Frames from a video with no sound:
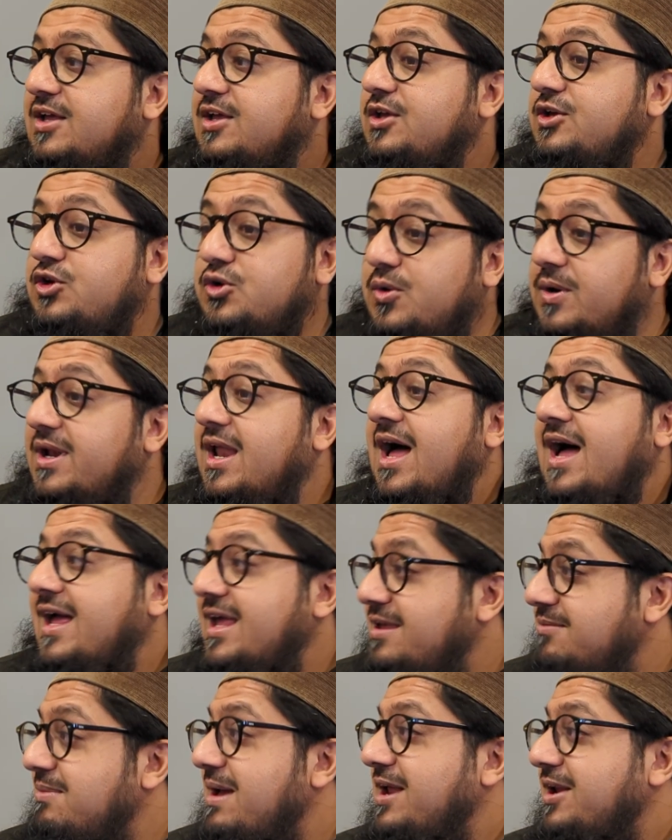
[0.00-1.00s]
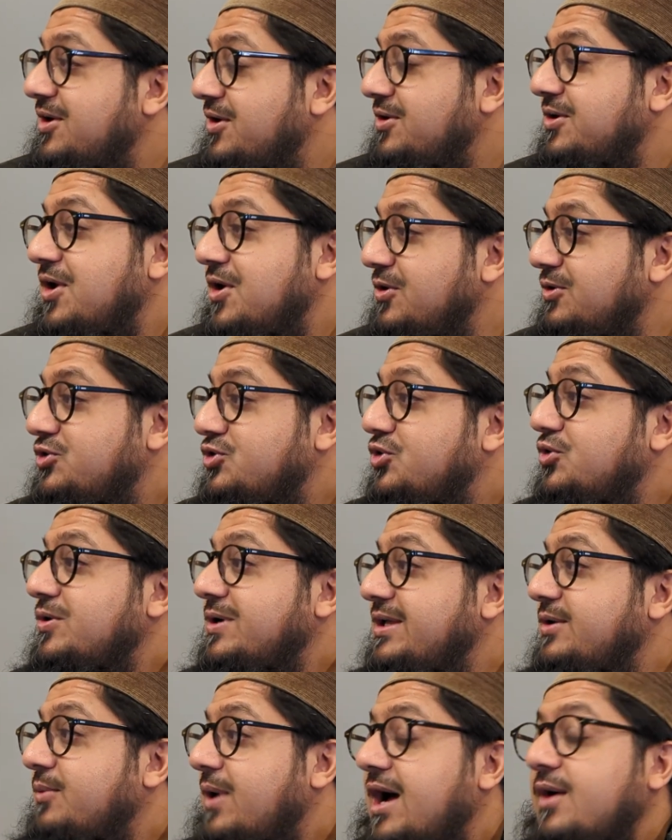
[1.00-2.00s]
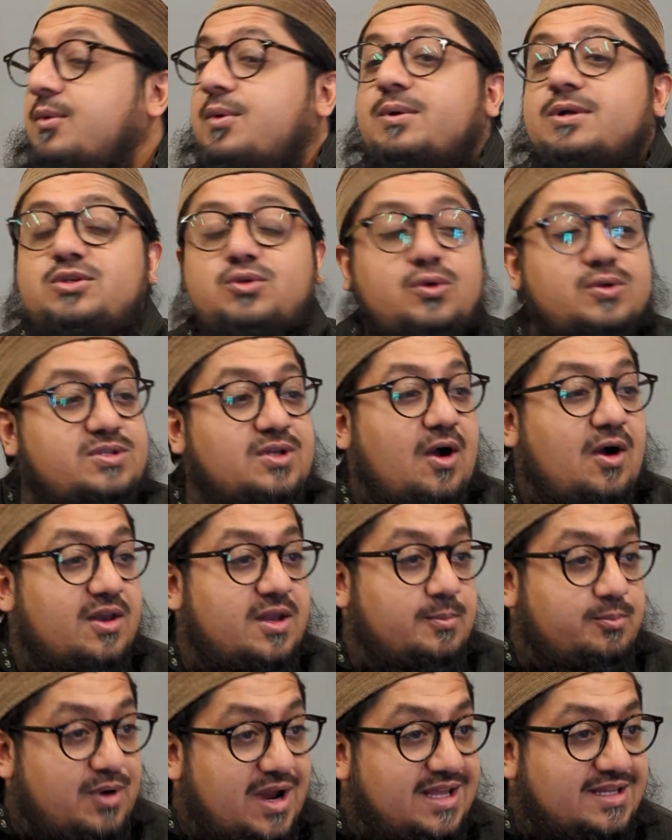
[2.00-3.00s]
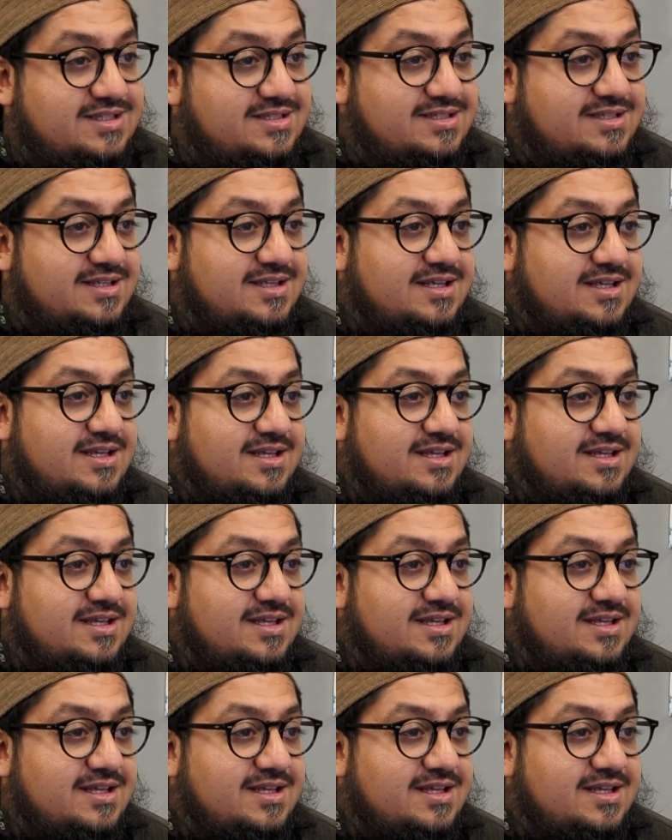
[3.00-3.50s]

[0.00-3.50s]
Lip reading: You and I may not know truly why we were taught to honor bread.